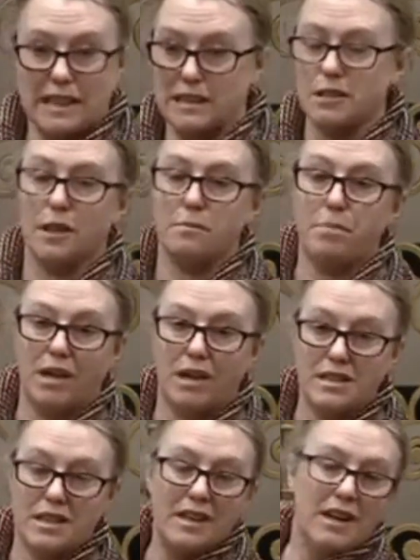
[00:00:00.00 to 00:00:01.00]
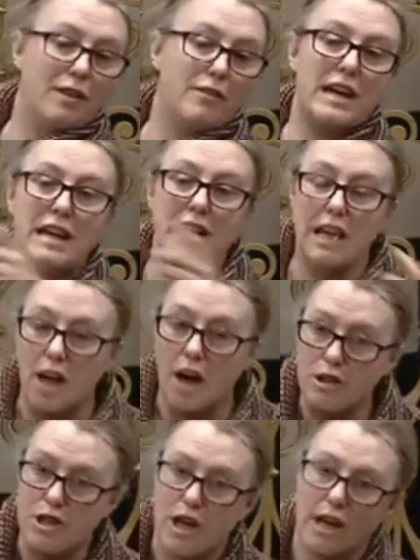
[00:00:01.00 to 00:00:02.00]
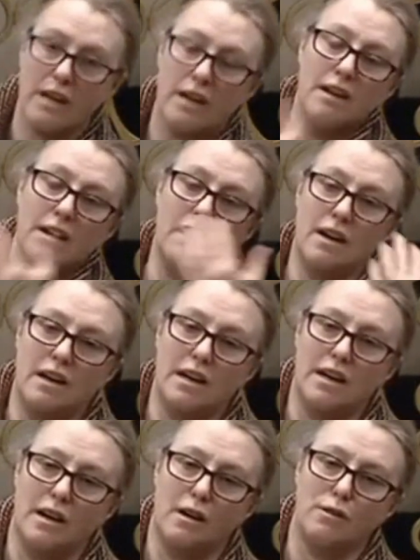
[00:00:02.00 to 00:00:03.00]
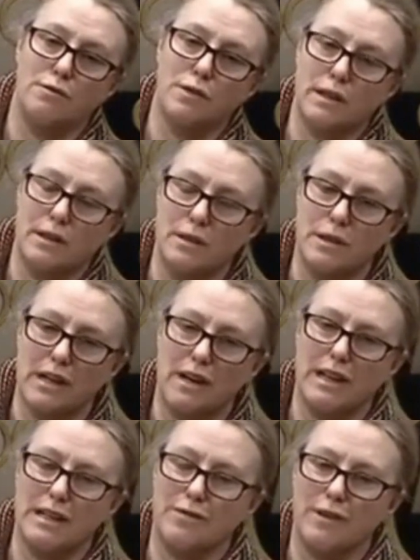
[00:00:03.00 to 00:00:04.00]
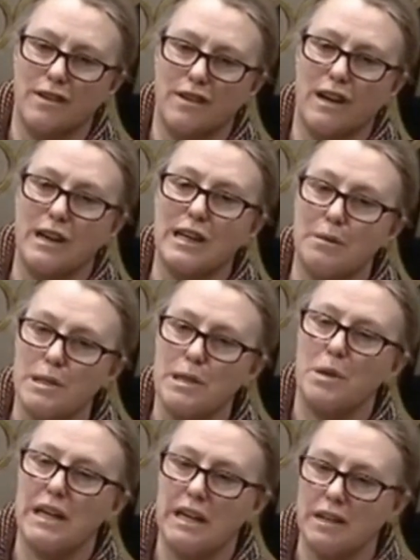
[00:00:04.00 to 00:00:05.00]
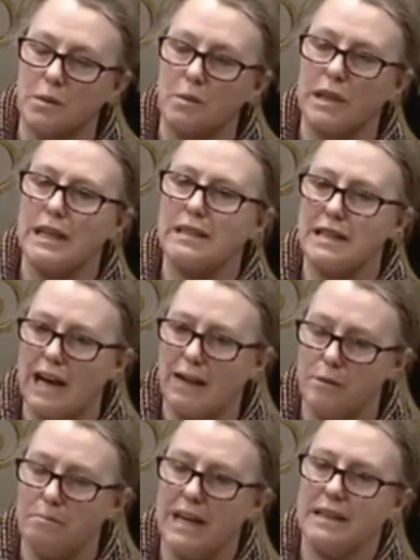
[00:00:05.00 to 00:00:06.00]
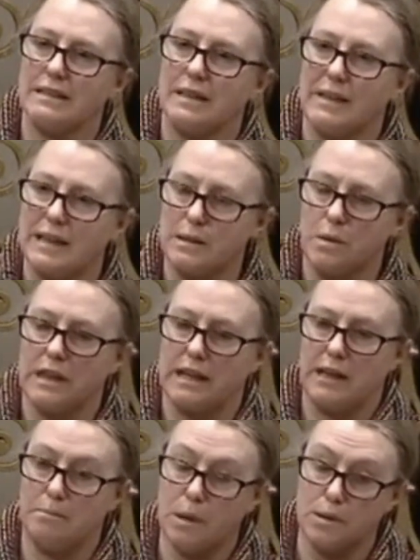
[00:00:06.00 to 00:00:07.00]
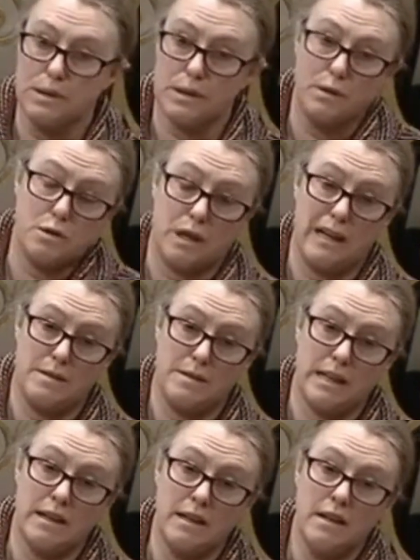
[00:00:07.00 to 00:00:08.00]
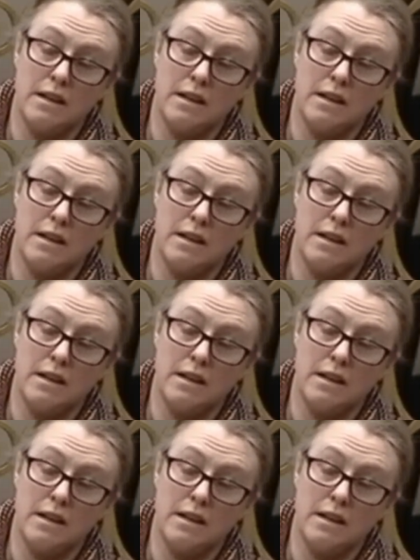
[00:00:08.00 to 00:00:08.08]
That's not part of any logic of the kind of arguments we hear that we need to have a mix and that's why it can't be all social housing.